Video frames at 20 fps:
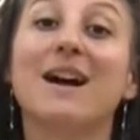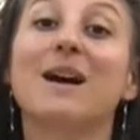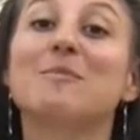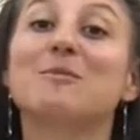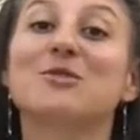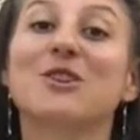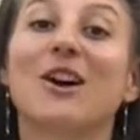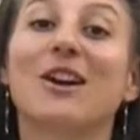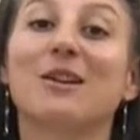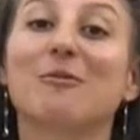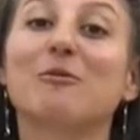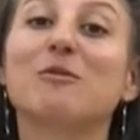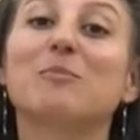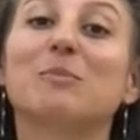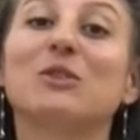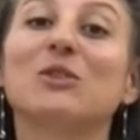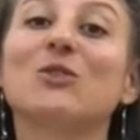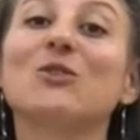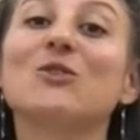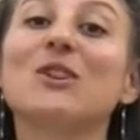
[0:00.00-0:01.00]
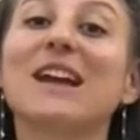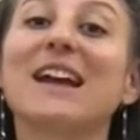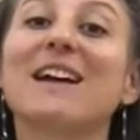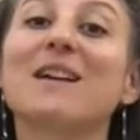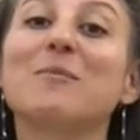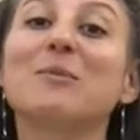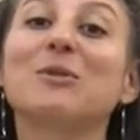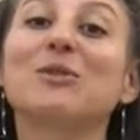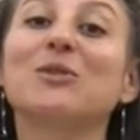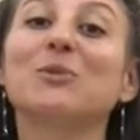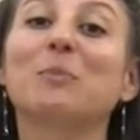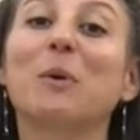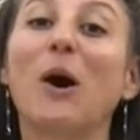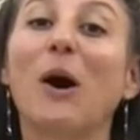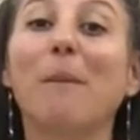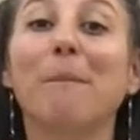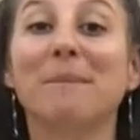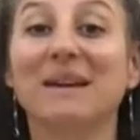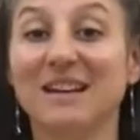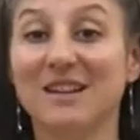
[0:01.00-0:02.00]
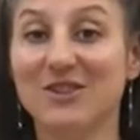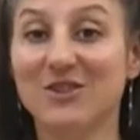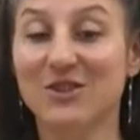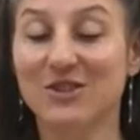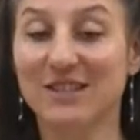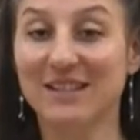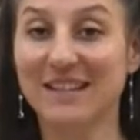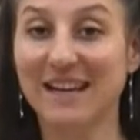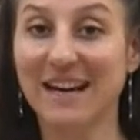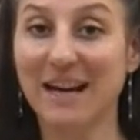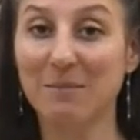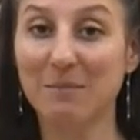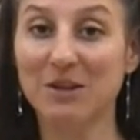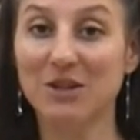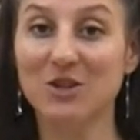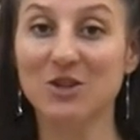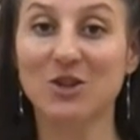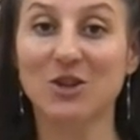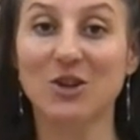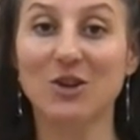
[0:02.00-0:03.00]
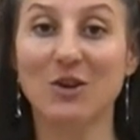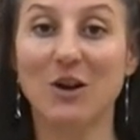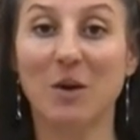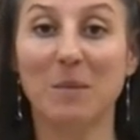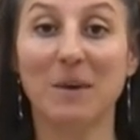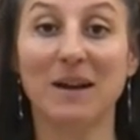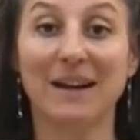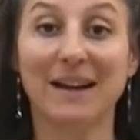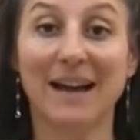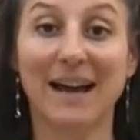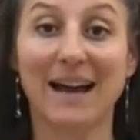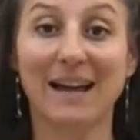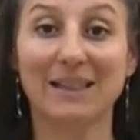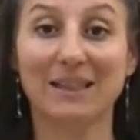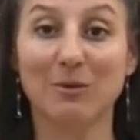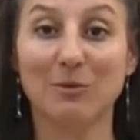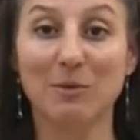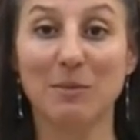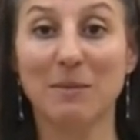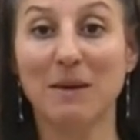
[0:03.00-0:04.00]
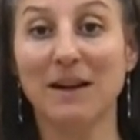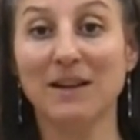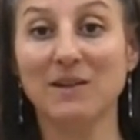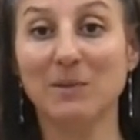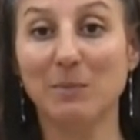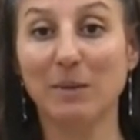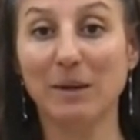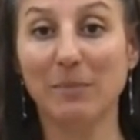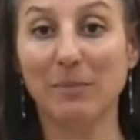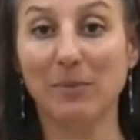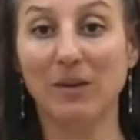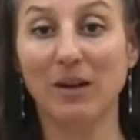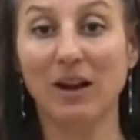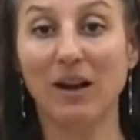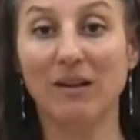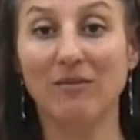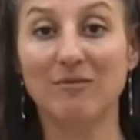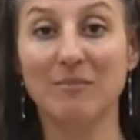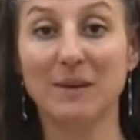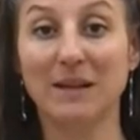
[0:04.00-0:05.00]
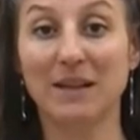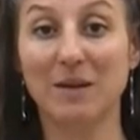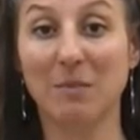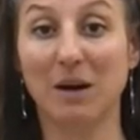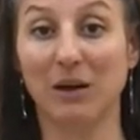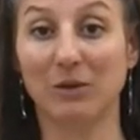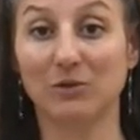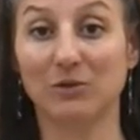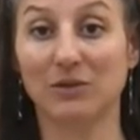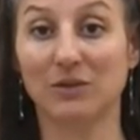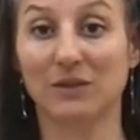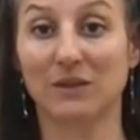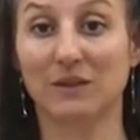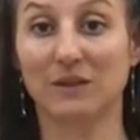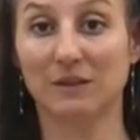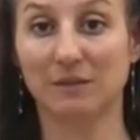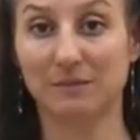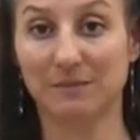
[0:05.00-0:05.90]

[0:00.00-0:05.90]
I'm Johnny with Balloon Animals Palm Beach, and today I'm going to show you how to make a hat that reminds people of Mickey Mouse.